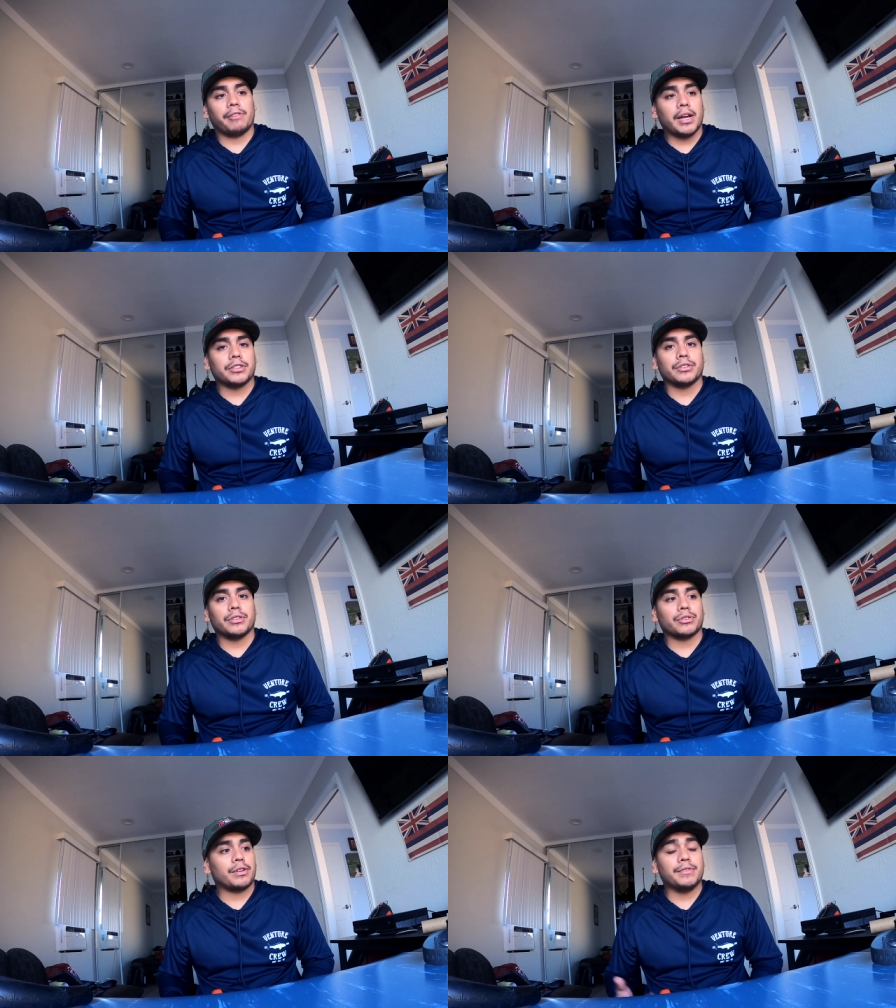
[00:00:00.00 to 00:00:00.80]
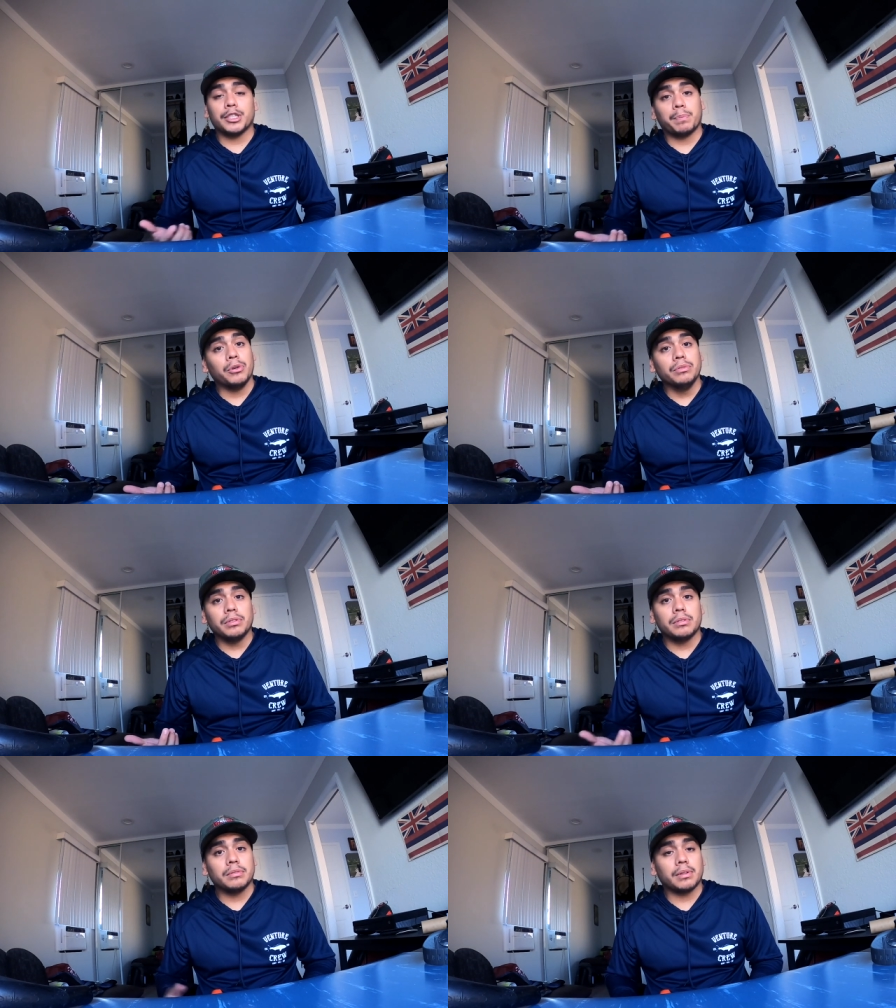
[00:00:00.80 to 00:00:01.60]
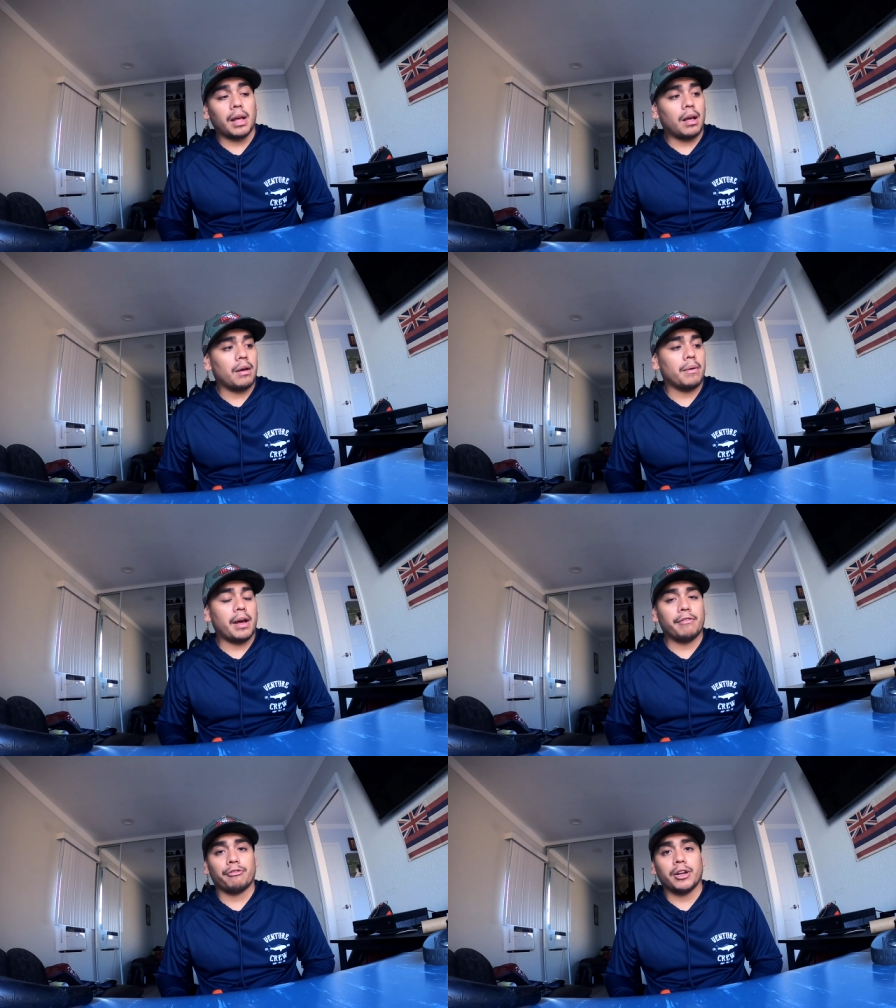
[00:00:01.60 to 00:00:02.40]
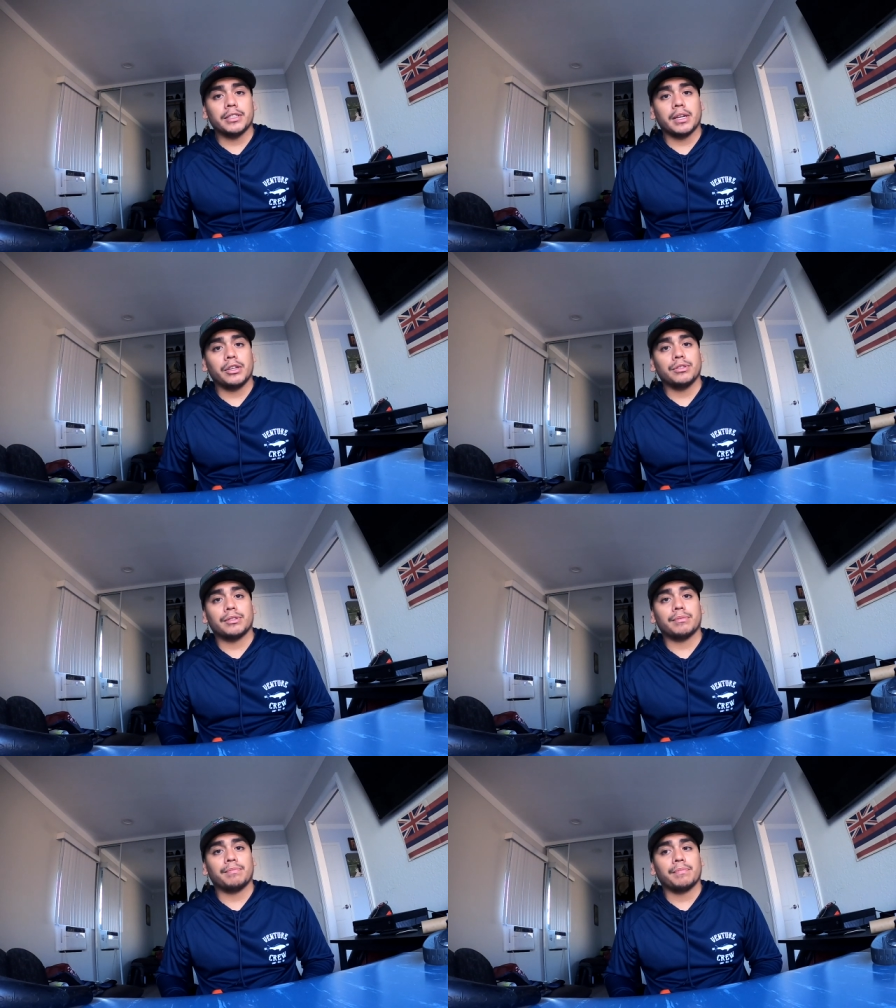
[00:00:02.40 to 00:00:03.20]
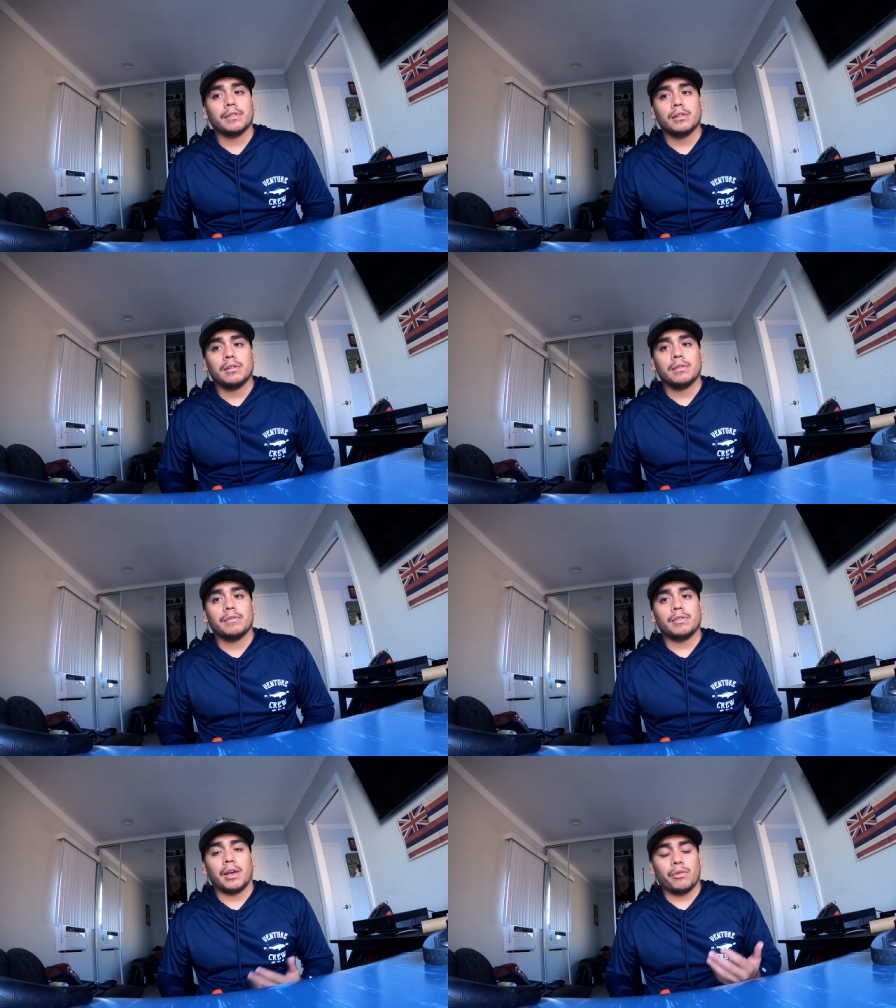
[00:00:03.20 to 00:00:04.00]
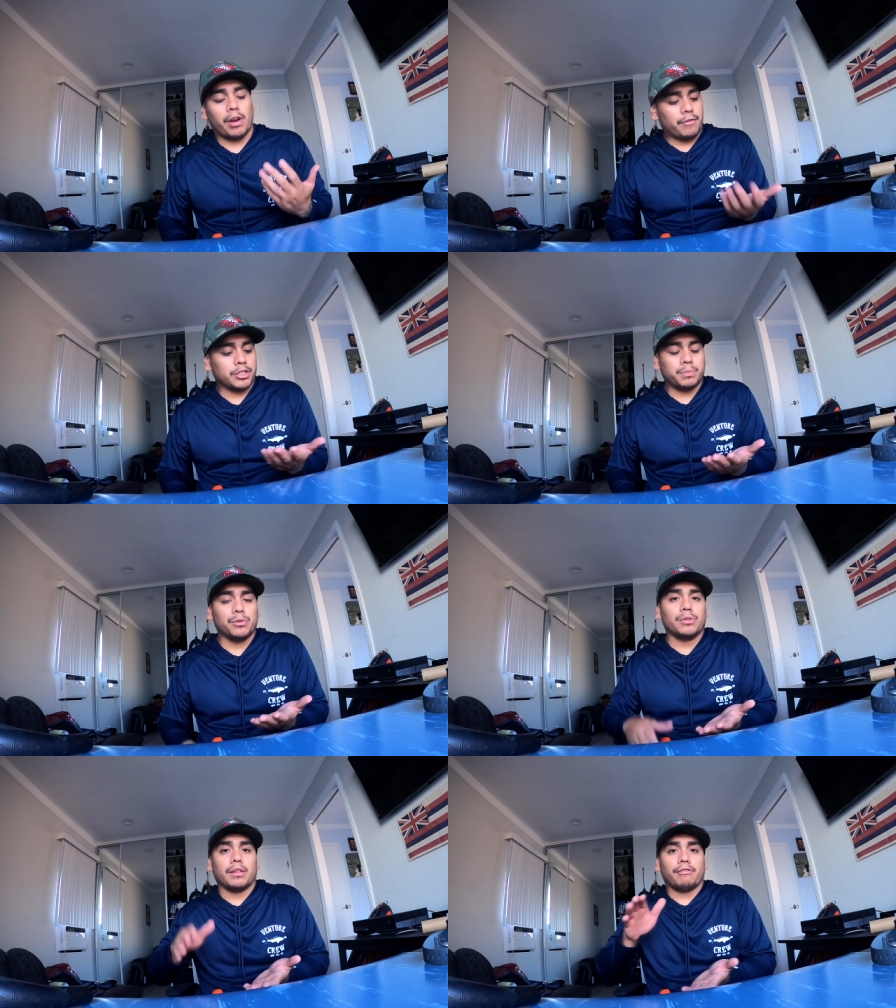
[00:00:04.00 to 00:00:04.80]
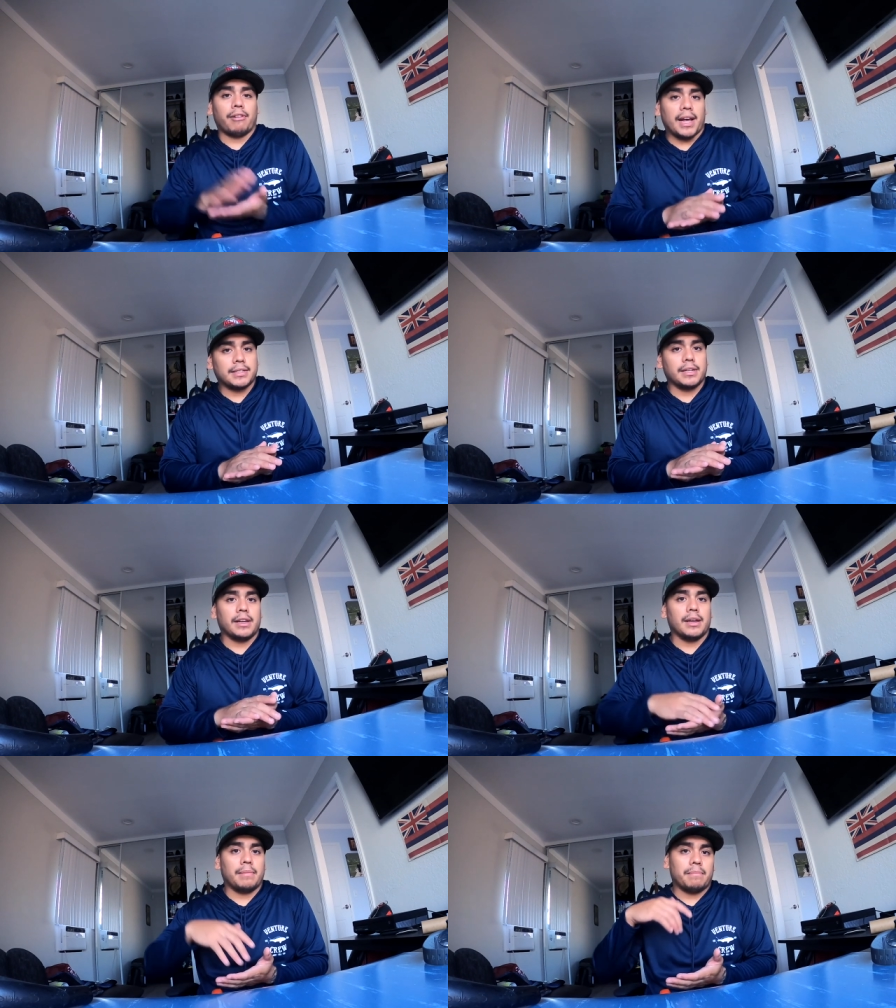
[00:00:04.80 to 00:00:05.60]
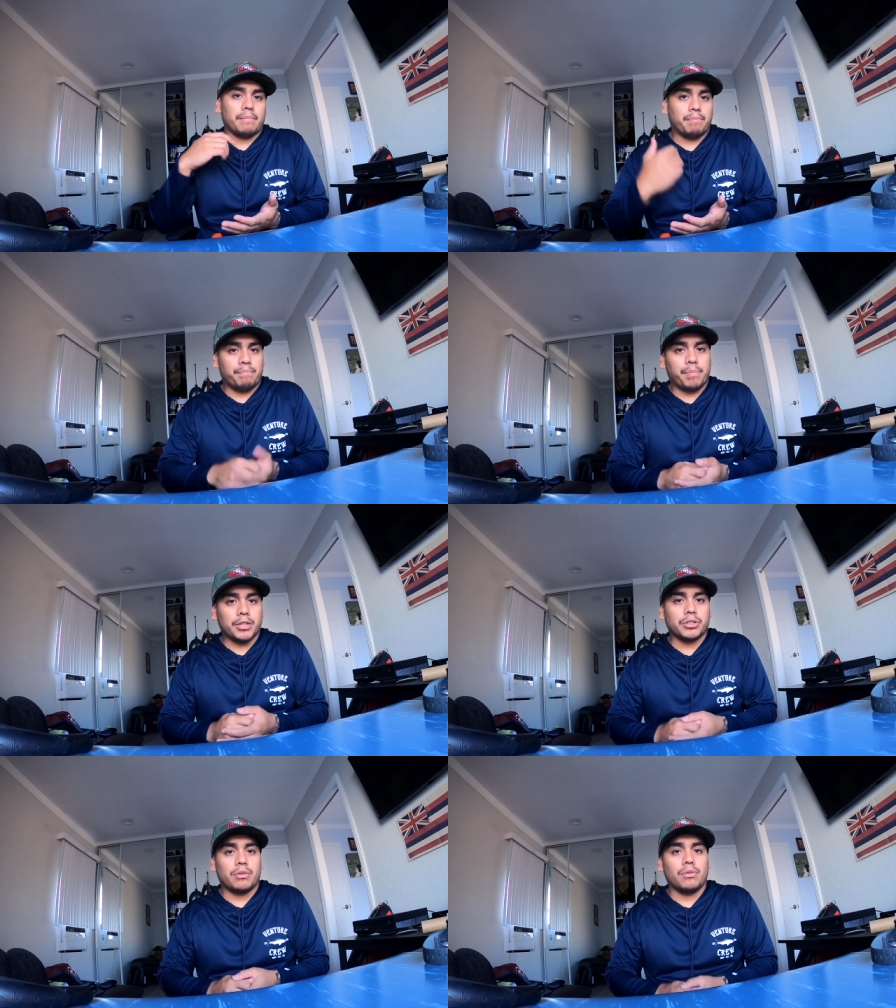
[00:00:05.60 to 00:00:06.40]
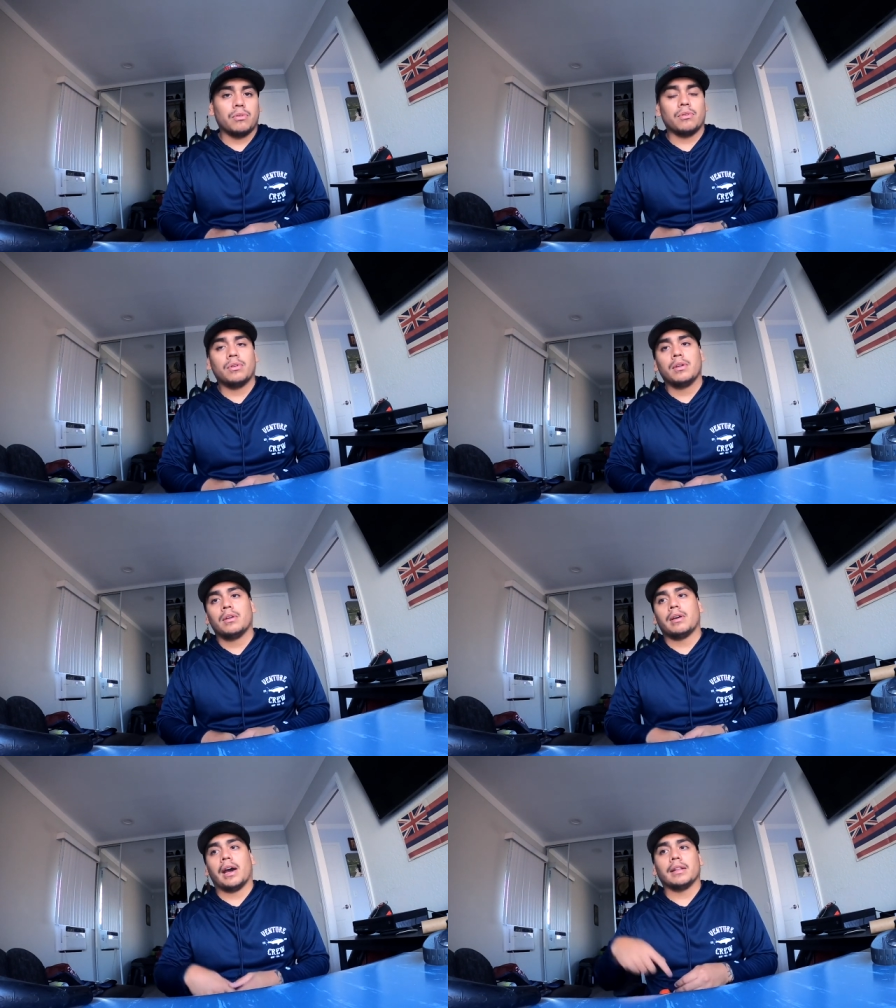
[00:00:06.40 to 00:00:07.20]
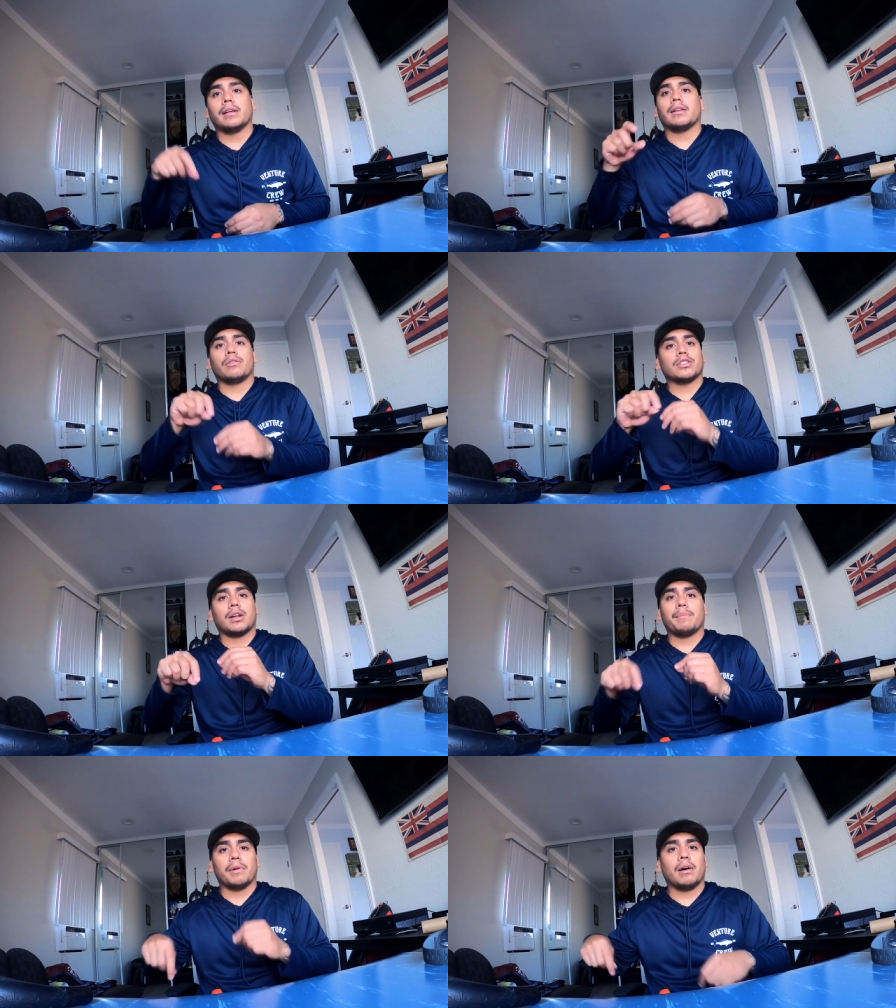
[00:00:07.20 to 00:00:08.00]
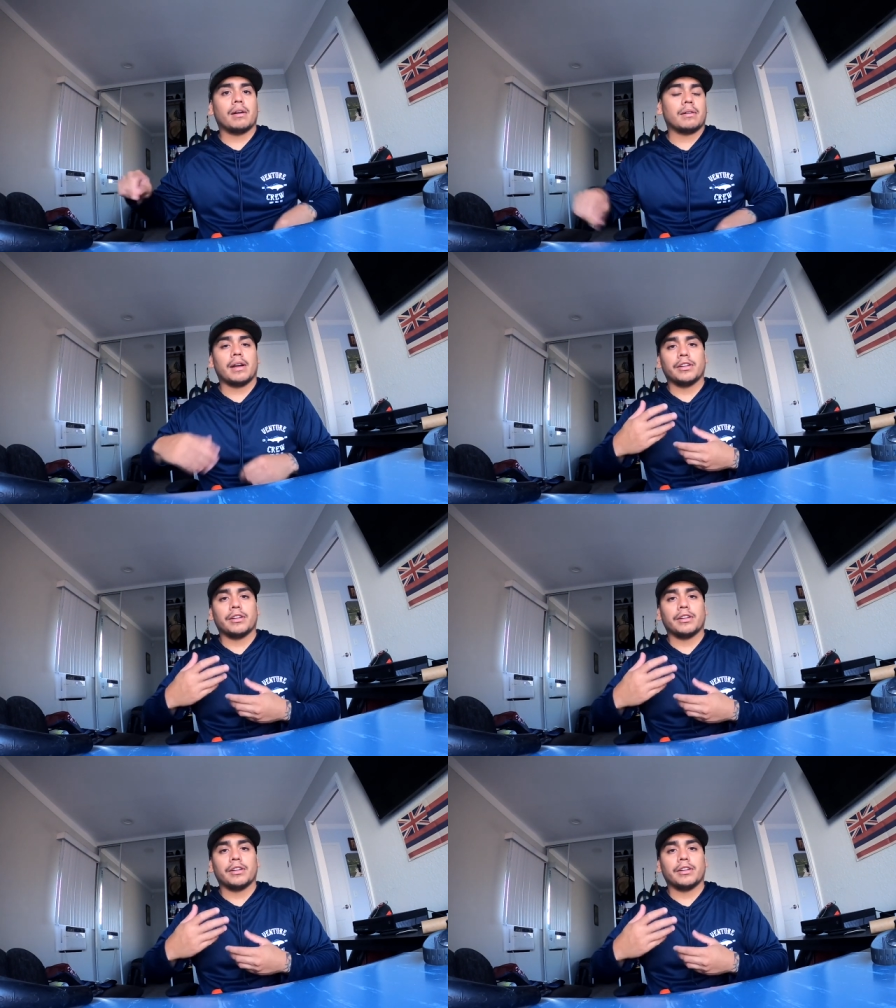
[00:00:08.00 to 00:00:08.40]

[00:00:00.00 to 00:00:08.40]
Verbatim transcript: flashers or even spoons. Uh, I had friends that use they would grab a spoon, they'll flatten it, punch a hole, and then they'll just clip it on.